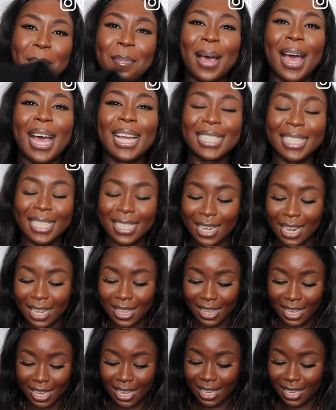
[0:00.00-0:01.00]
padded, I
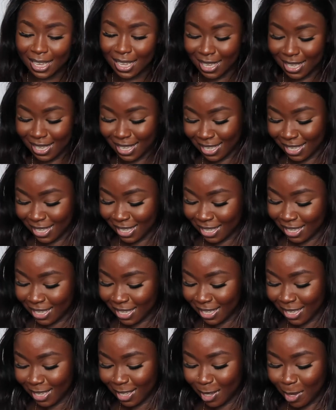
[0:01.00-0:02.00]
think.
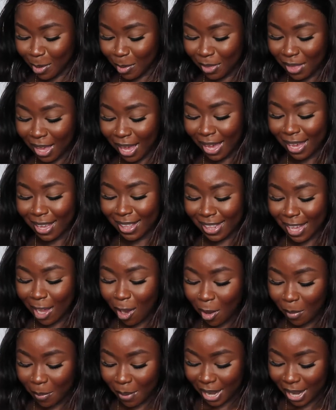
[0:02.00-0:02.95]
You think, they are